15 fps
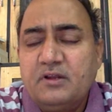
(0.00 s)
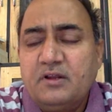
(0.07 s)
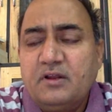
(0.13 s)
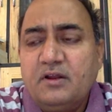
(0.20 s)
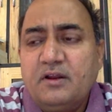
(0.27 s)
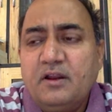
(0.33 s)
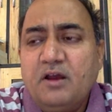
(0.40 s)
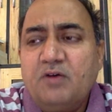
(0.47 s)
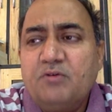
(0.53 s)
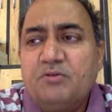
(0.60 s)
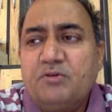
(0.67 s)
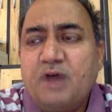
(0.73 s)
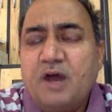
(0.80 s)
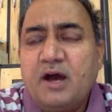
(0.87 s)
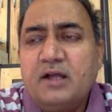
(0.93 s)
Now,
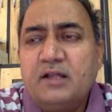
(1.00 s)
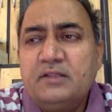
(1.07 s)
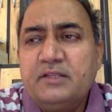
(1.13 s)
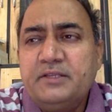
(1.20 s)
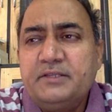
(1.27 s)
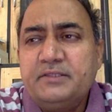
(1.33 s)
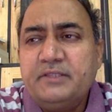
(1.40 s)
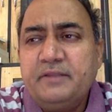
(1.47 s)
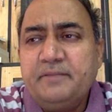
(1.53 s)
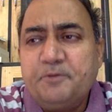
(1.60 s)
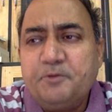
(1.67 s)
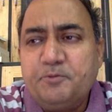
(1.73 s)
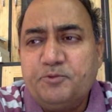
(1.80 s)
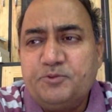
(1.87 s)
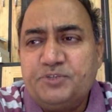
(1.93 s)
all these three
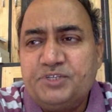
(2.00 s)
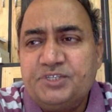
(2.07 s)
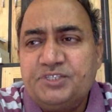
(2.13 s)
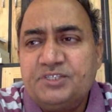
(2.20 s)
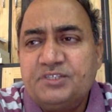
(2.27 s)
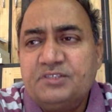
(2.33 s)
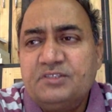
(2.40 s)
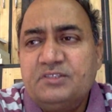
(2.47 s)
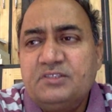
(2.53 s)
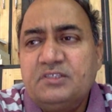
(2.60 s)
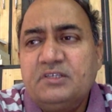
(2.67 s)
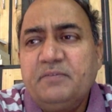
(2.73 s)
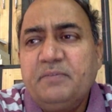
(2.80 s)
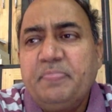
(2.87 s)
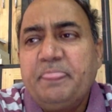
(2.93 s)
propositions,
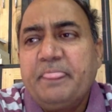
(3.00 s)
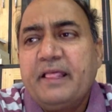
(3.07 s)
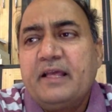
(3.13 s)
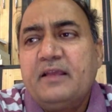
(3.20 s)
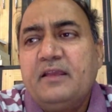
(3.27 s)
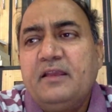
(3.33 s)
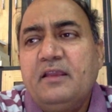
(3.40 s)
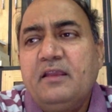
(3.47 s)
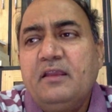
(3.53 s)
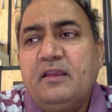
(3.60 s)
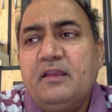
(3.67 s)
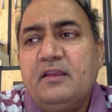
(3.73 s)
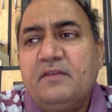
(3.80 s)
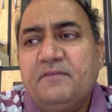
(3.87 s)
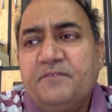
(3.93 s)
he
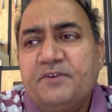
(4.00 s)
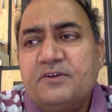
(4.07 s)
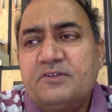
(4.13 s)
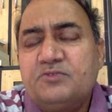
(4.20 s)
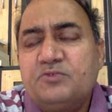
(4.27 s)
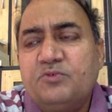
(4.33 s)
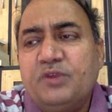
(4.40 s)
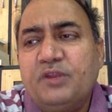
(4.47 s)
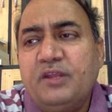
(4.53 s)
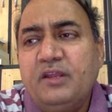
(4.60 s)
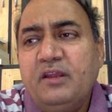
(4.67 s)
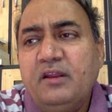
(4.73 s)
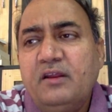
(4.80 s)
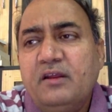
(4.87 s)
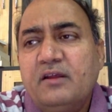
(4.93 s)
infers
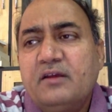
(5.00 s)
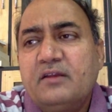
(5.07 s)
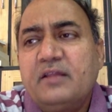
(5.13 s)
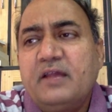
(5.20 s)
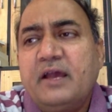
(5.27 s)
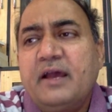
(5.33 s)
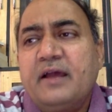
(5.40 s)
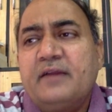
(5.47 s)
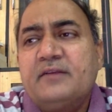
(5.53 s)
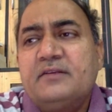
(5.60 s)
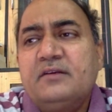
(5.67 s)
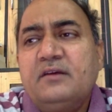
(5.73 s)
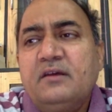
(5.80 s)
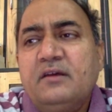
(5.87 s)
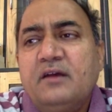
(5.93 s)
only that
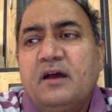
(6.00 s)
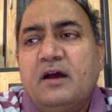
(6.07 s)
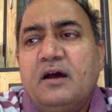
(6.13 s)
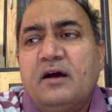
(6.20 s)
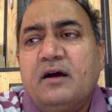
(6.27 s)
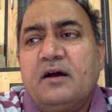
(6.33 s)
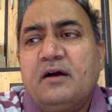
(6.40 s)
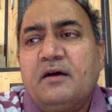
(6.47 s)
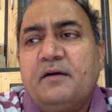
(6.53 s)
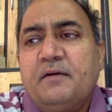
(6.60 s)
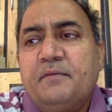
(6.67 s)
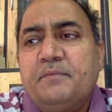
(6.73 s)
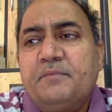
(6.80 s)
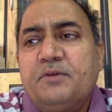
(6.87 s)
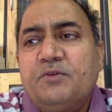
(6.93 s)

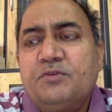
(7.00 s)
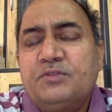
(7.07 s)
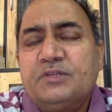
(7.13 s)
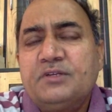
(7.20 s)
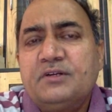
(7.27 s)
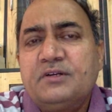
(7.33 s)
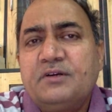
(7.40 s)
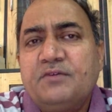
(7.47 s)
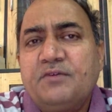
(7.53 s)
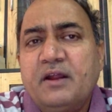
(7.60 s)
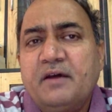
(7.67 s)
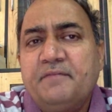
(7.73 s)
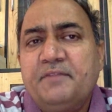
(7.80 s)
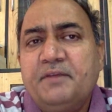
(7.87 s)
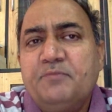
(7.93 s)
whether one
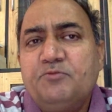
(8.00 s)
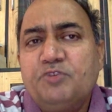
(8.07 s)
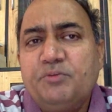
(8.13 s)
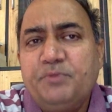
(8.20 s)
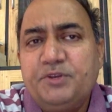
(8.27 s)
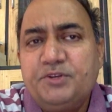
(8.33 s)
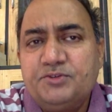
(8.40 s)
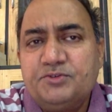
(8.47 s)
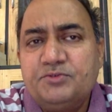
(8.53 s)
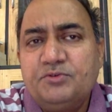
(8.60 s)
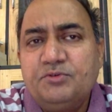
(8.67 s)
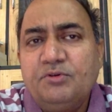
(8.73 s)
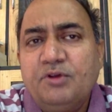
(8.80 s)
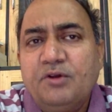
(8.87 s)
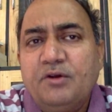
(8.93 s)
of them could be
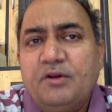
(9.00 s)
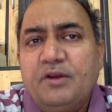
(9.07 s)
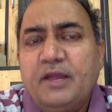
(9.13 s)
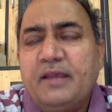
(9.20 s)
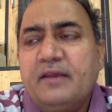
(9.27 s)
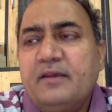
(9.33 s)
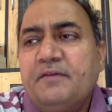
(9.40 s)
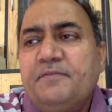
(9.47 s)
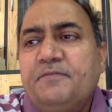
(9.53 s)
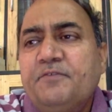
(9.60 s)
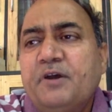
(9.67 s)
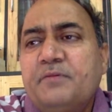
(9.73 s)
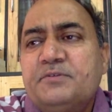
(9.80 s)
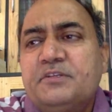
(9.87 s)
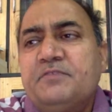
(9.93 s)
true. Like if we
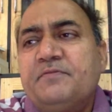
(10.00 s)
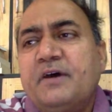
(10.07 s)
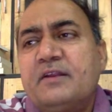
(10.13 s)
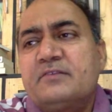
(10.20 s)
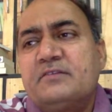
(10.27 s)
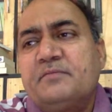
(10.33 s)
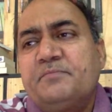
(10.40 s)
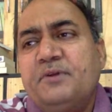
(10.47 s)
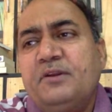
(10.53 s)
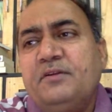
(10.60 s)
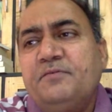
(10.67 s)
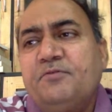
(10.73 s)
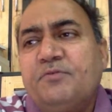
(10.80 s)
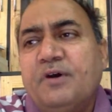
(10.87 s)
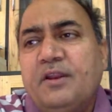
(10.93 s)
have seen, for example, if
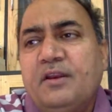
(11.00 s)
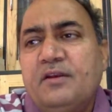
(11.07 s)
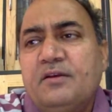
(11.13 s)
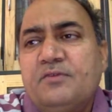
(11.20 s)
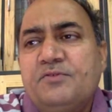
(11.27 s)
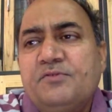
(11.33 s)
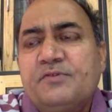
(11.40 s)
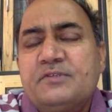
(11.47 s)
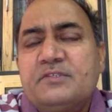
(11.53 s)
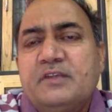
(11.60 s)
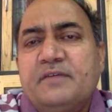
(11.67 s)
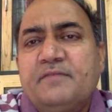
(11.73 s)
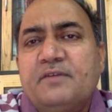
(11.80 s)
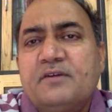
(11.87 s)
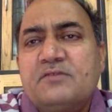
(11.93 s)
you are in University of
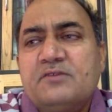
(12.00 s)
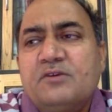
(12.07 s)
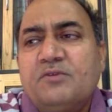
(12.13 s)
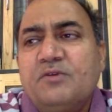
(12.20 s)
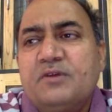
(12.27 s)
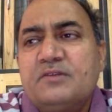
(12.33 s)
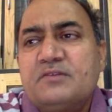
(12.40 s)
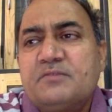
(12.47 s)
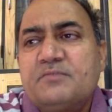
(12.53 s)
Lucknow and somebody